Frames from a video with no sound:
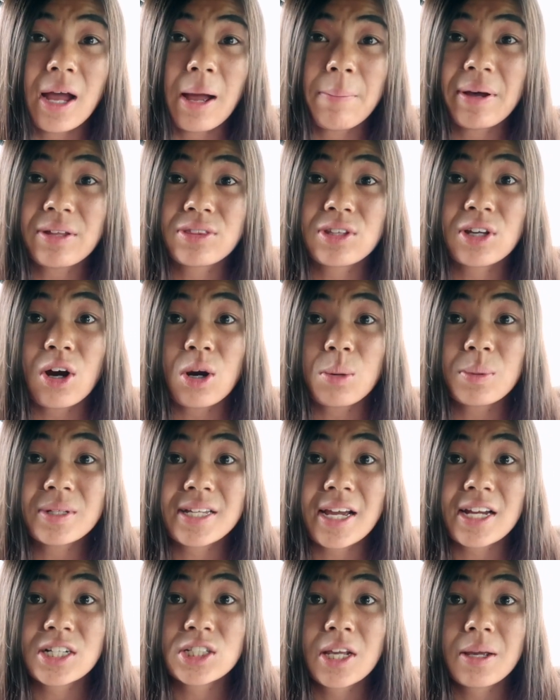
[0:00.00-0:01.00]
about the Garmin
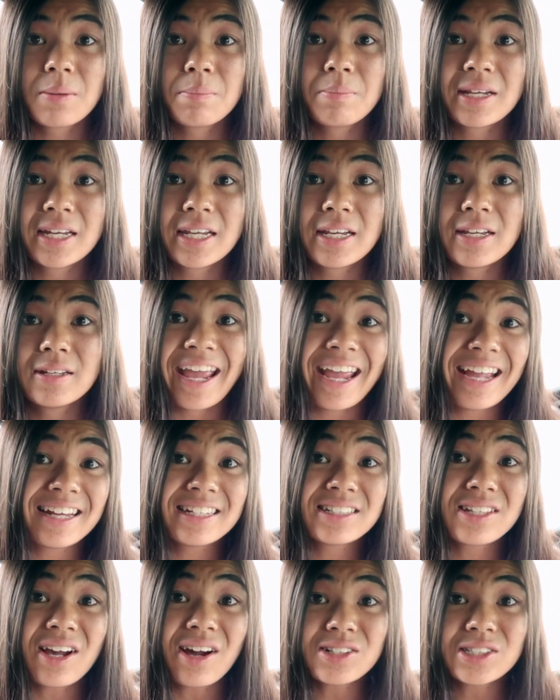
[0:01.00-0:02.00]
Dashcam Mini, and
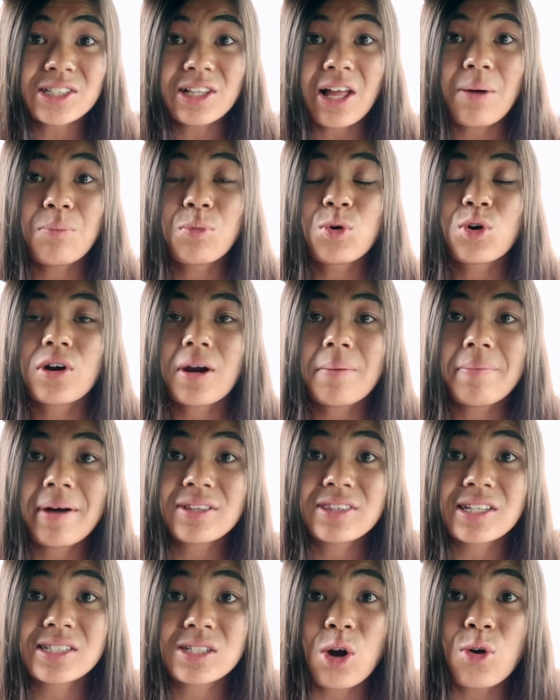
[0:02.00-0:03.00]
he talks a lot more
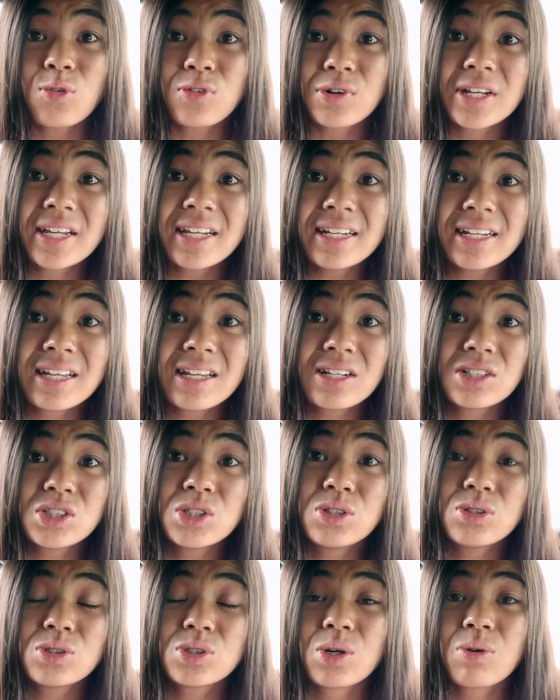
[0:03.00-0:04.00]
about this overheating
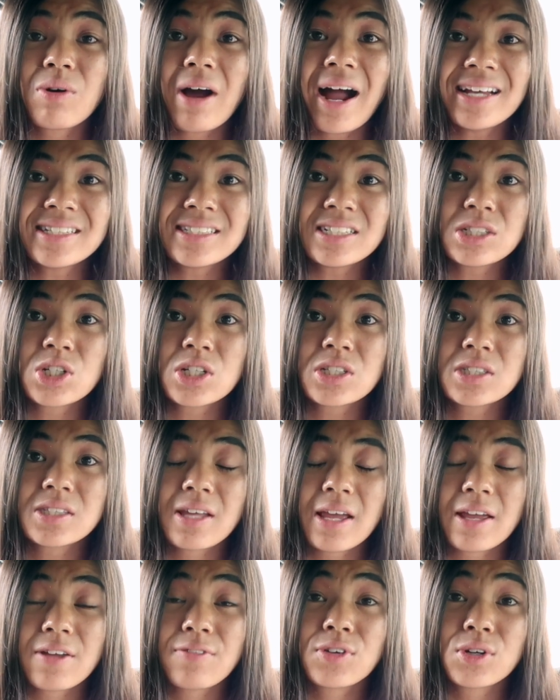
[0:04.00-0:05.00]
issue, so I suggest
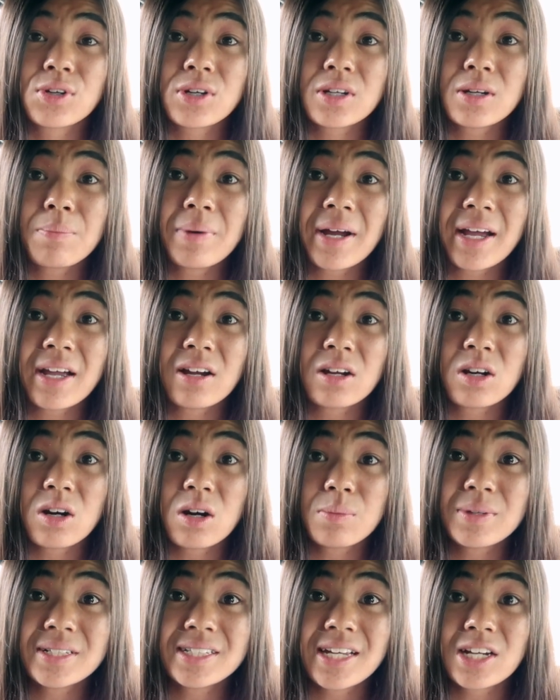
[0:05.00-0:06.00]
that if you're gonna buy a
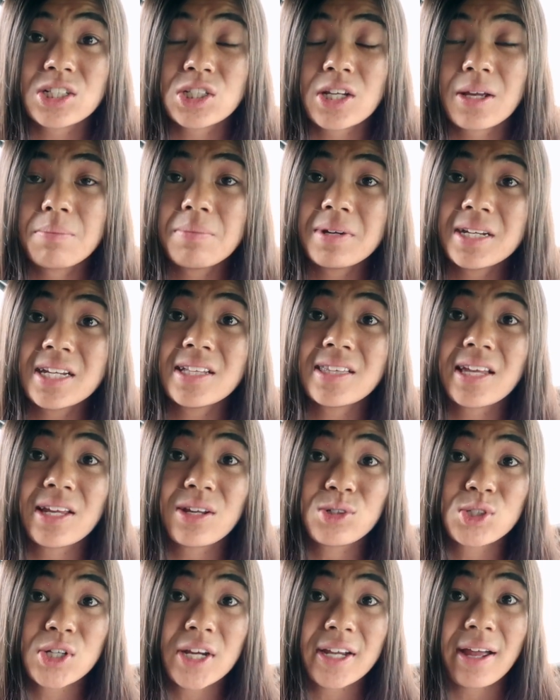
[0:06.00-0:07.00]
Garmin Dashcam Mini that
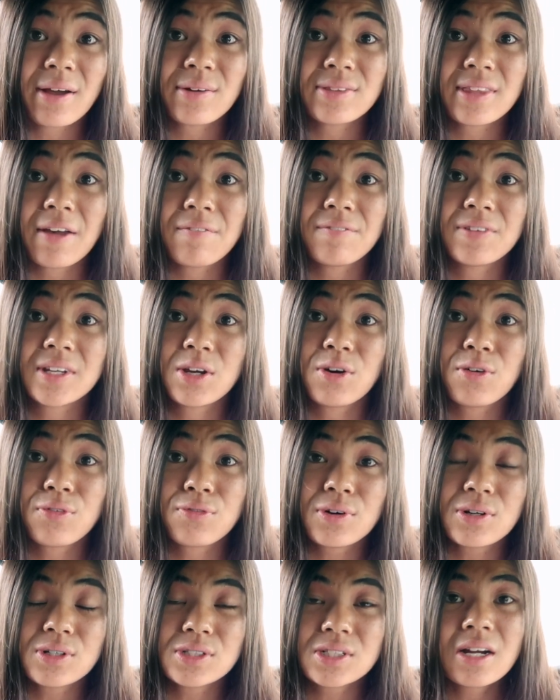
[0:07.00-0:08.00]
you check out that video
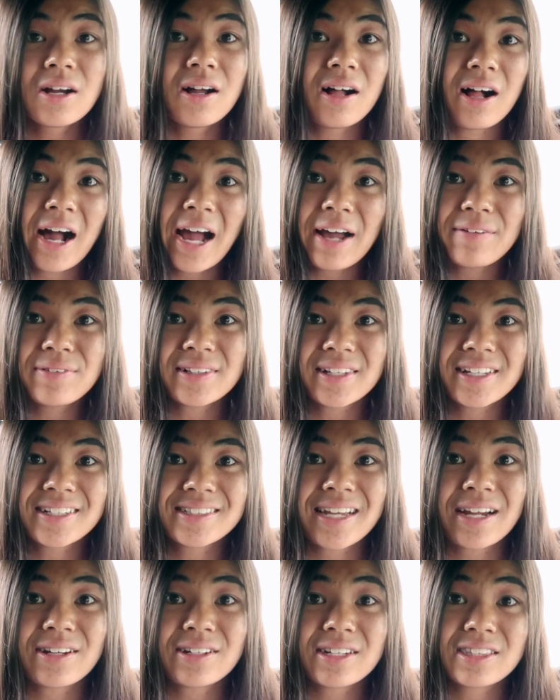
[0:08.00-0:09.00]
first. I'll have it
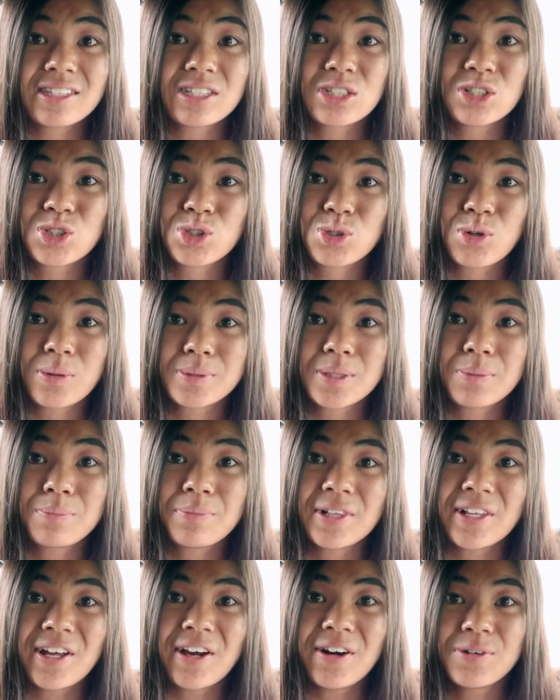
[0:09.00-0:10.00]
linked down in the description
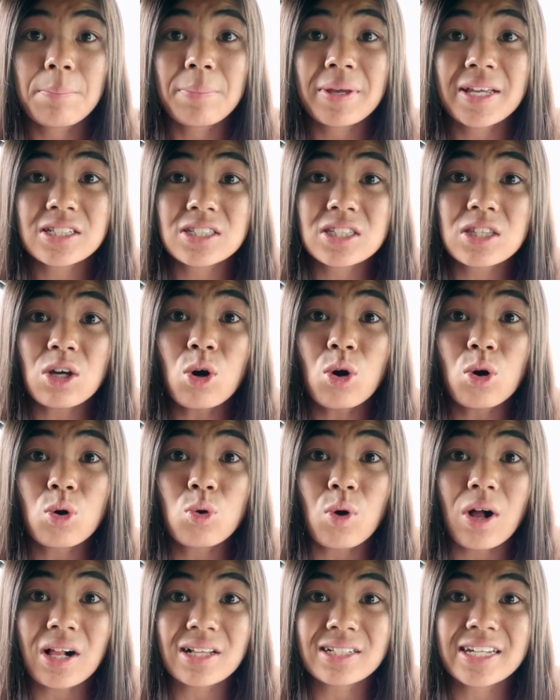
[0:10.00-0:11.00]
below. Because of the whole
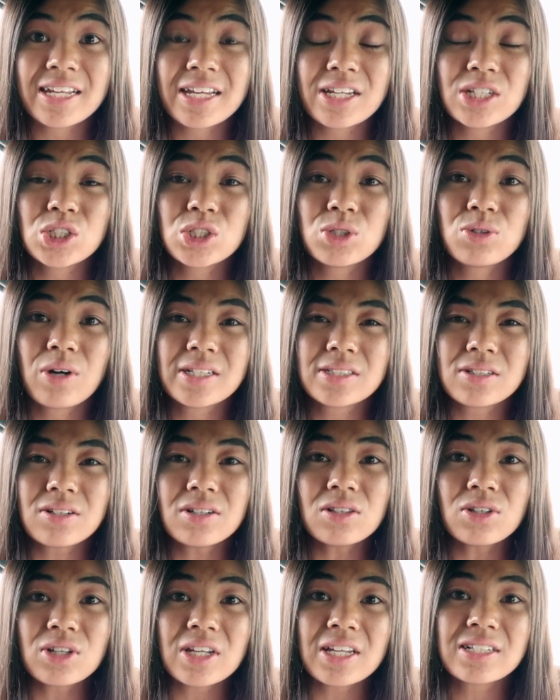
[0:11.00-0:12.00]
quality issue, I
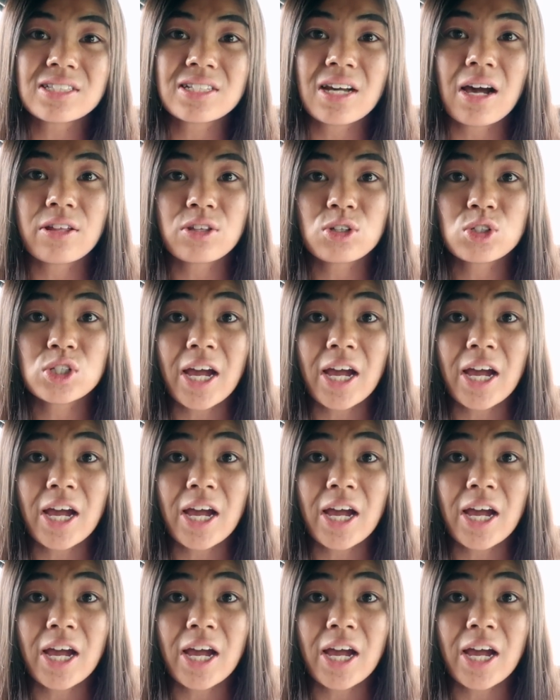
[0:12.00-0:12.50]
started looking into other